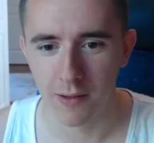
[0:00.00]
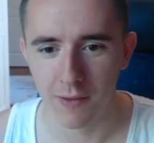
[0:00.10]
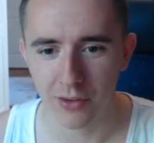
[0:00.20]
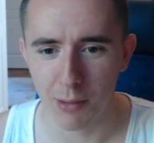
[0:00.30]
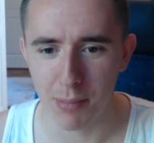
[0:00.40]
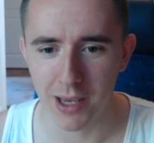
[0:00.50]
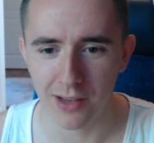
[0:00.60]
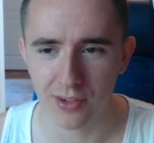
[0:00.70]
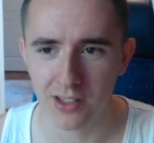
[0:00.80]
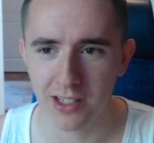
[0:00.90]
This is the
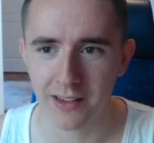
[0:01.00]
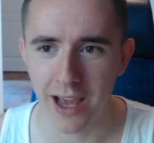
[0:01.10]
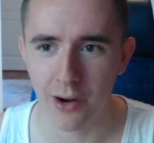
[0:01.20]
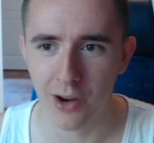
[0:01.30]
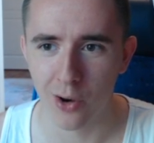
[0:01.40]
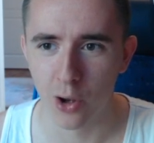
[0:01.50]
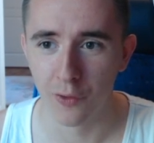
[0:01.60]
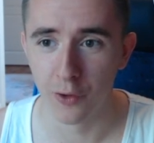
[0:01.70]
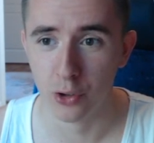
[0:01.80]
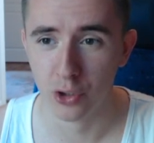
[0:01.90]
biggest city in the area
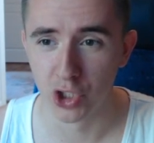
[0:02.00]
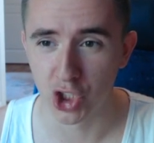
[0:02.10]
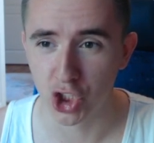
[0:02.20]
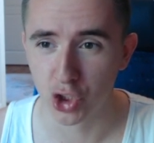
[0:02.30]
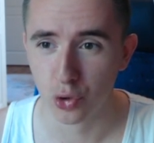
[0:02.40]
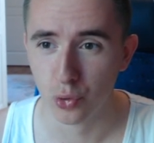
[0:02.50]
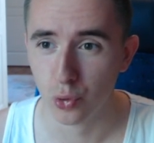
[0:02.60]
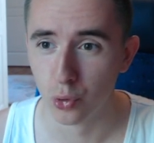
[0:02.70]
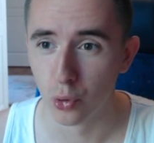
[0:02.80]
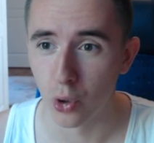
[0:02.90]
called
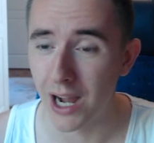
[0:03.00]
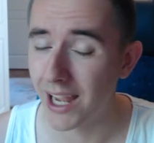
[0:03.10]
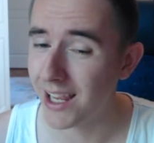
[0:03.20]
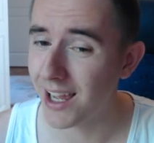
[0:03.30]
Ushuaia.